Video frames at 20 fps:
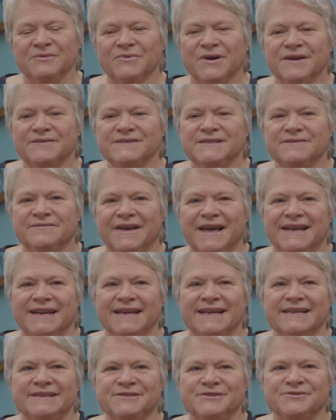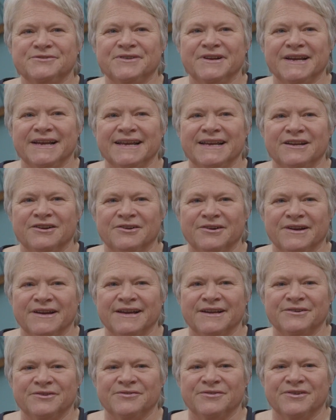Midwives have had a history in our
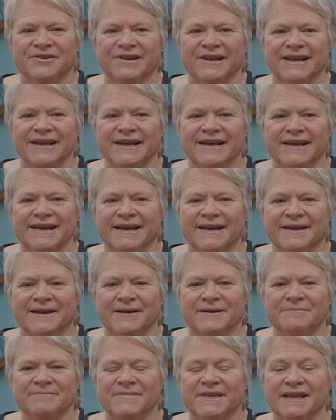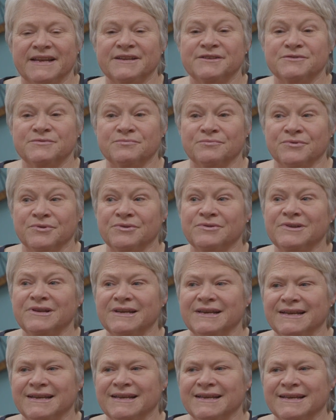country um, that is
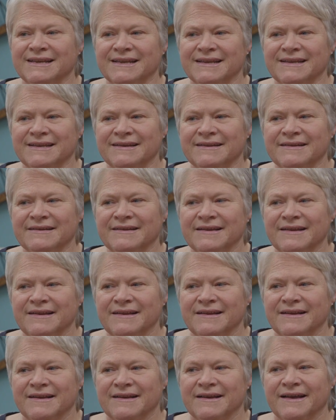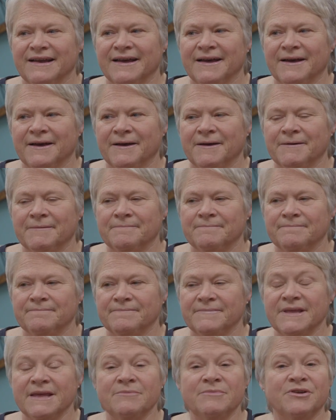rooted in uh,
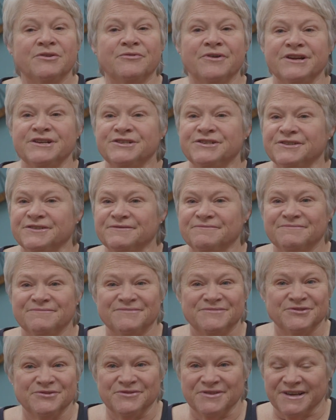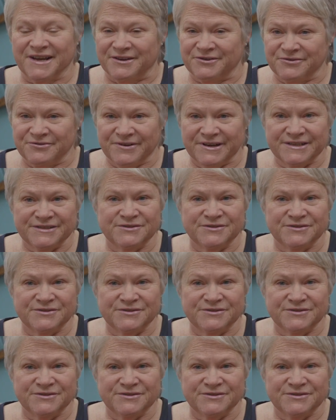immigration to the country.